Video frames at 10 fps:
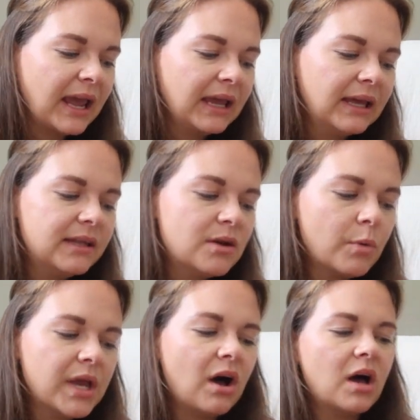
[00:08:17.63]

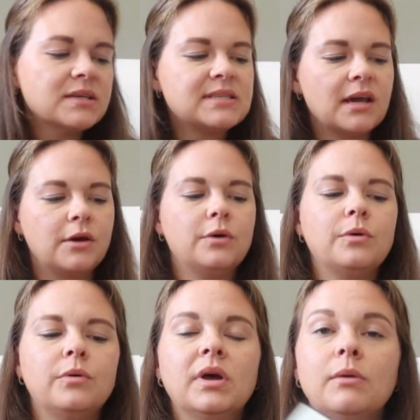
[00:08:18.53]
And we
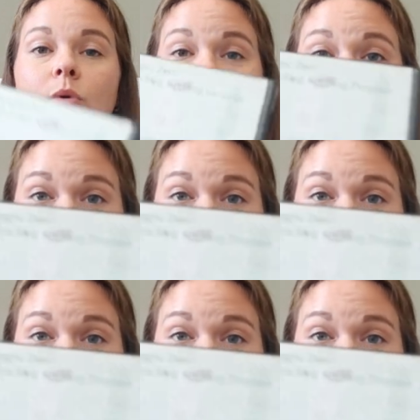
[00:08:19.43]
also will be